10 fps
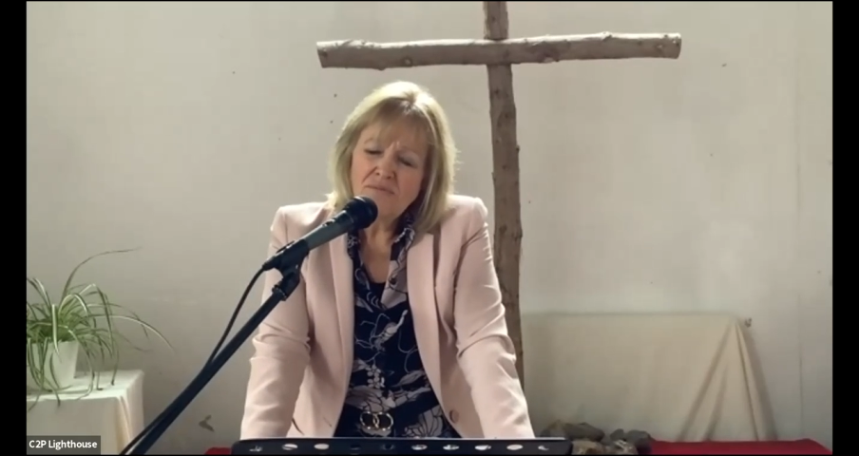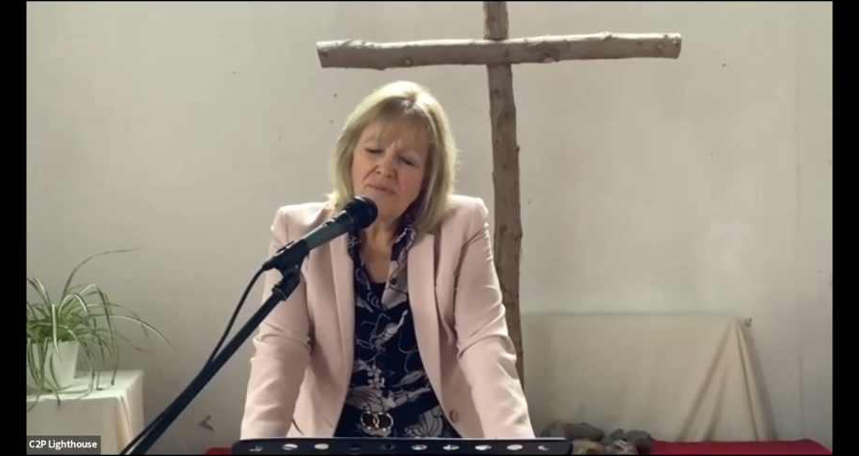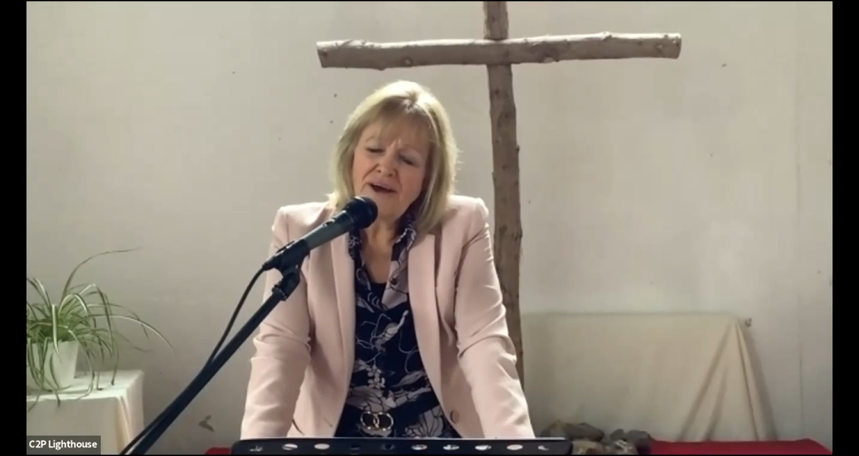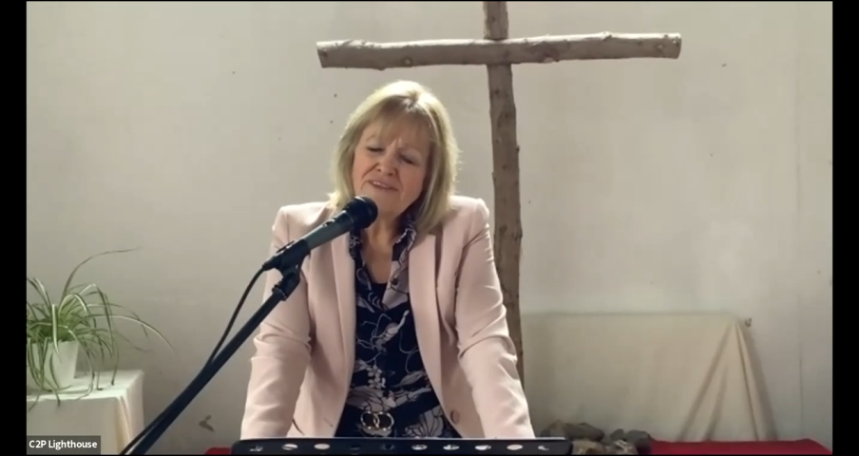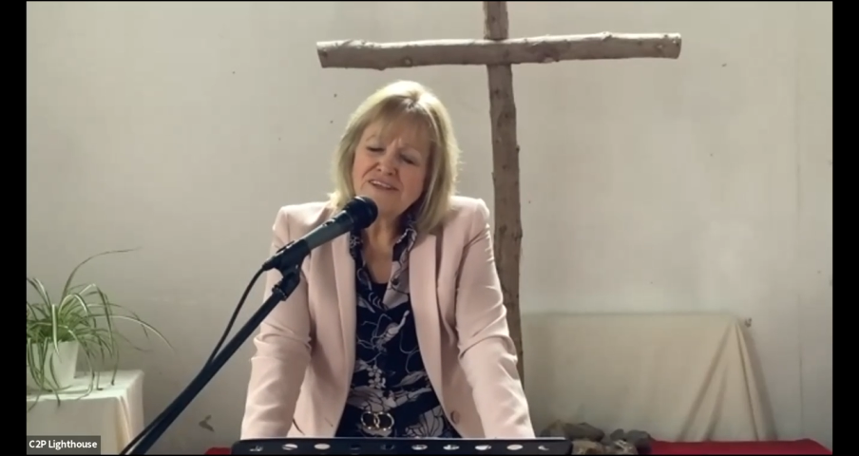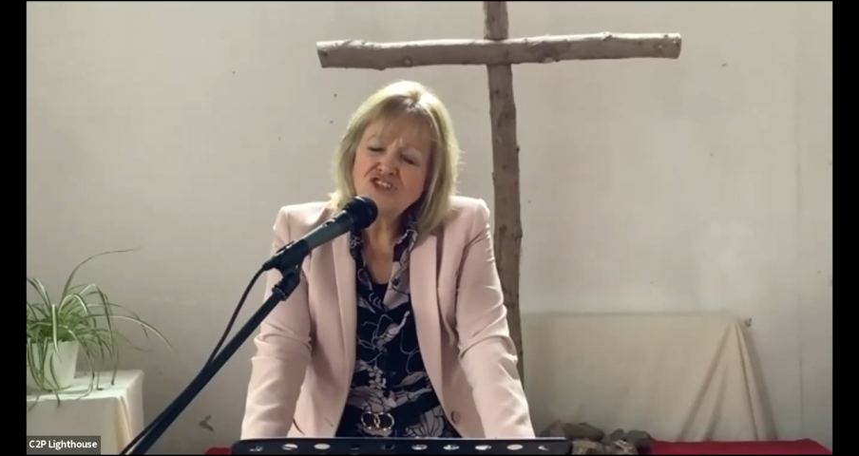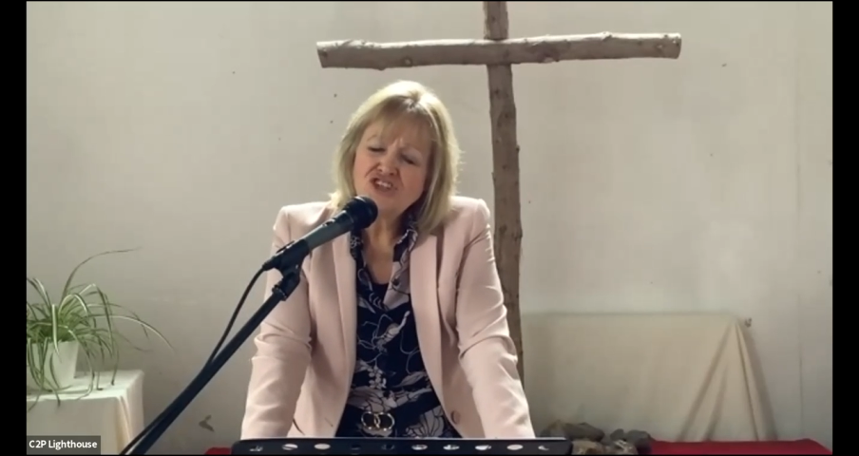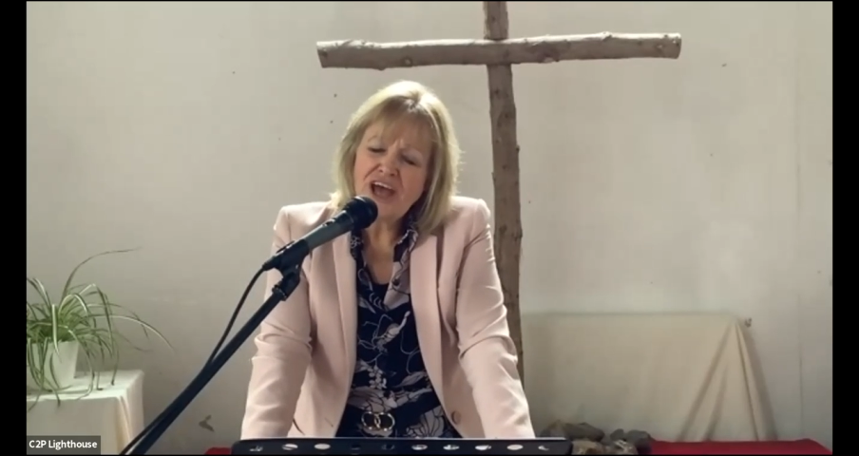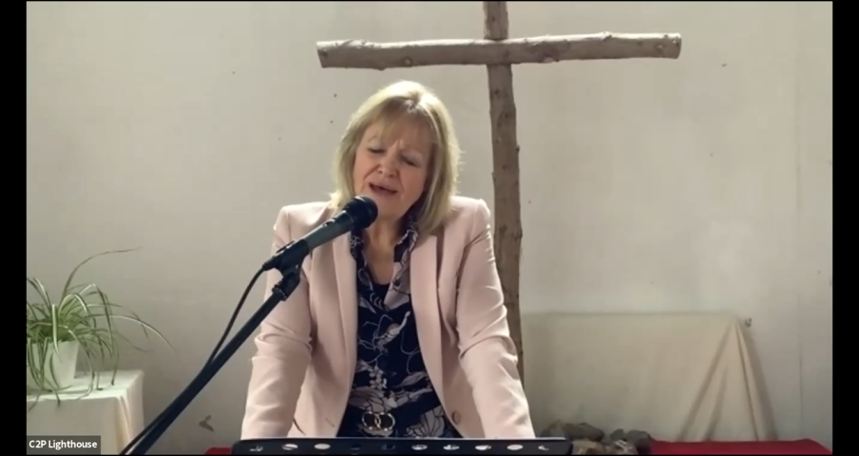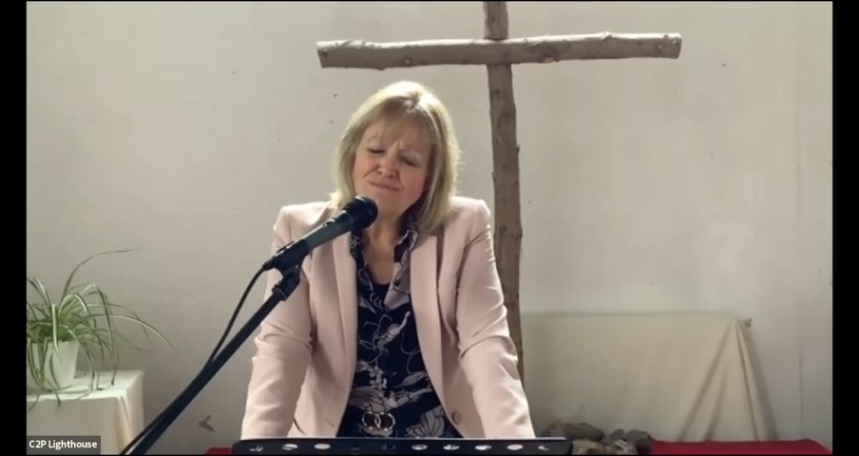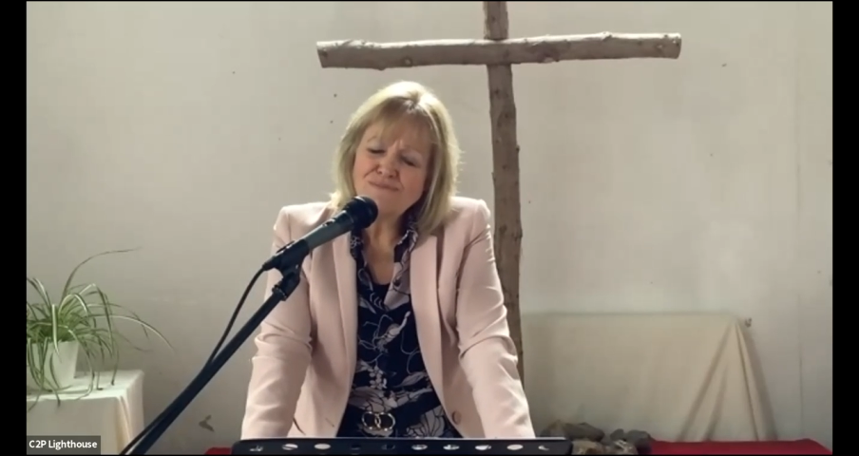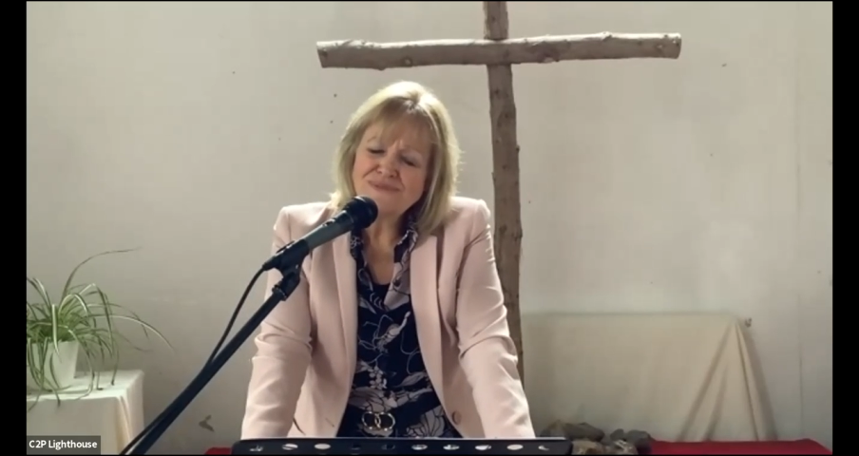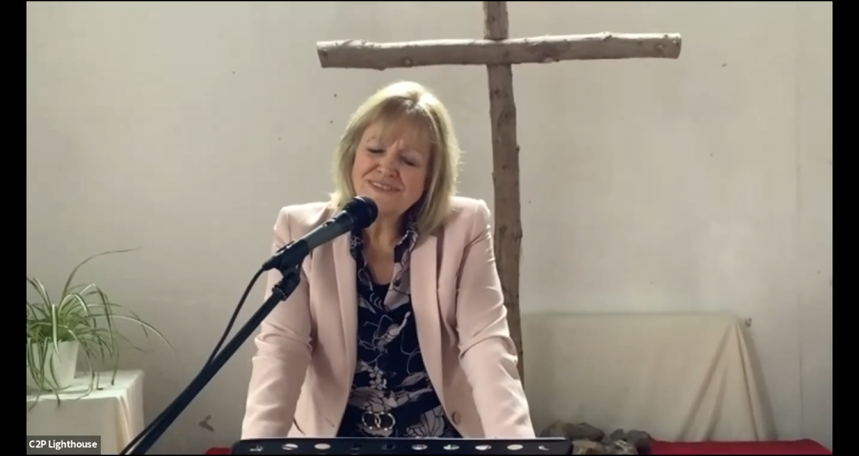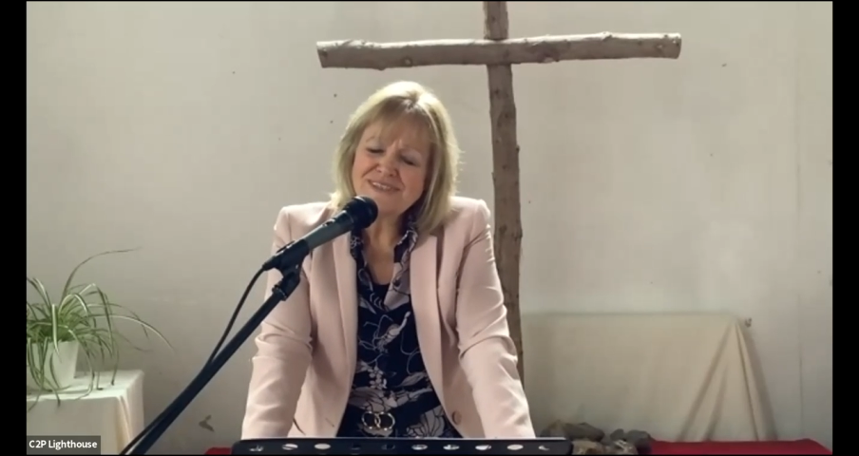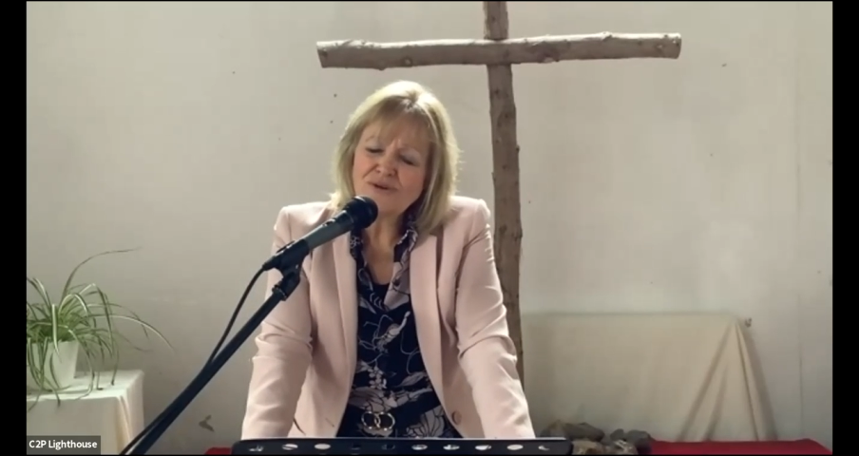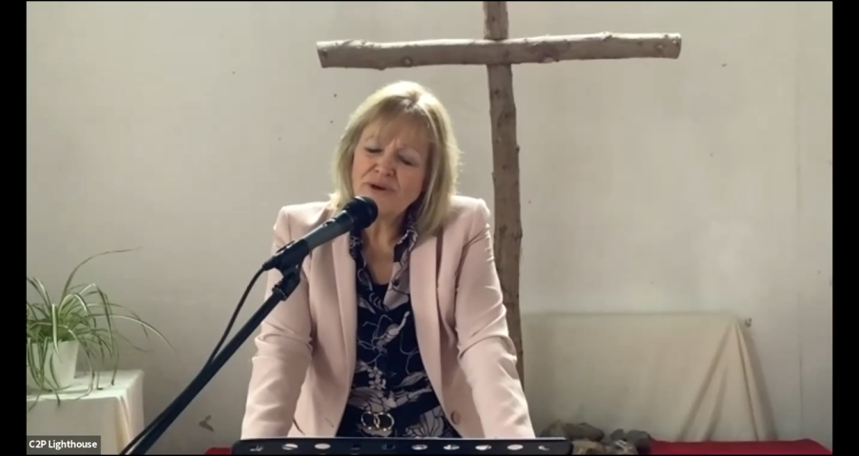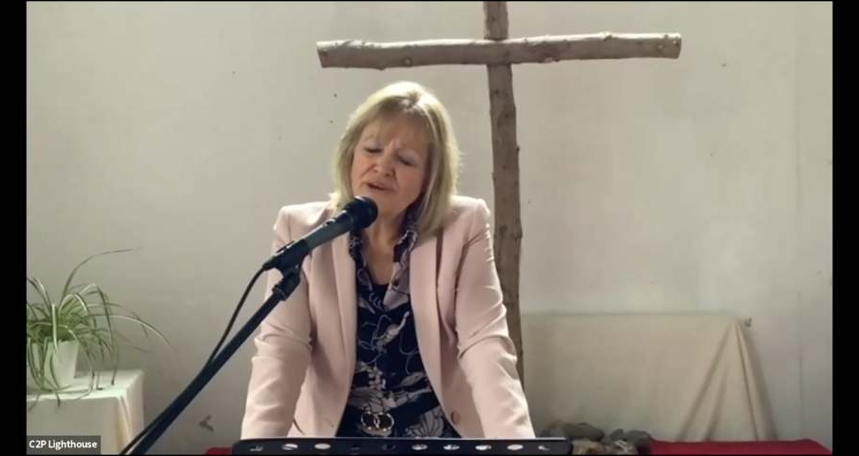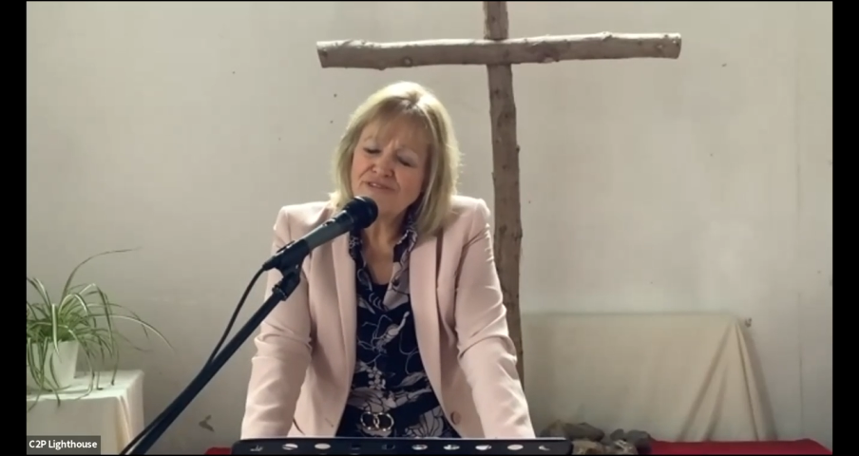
by the gems that we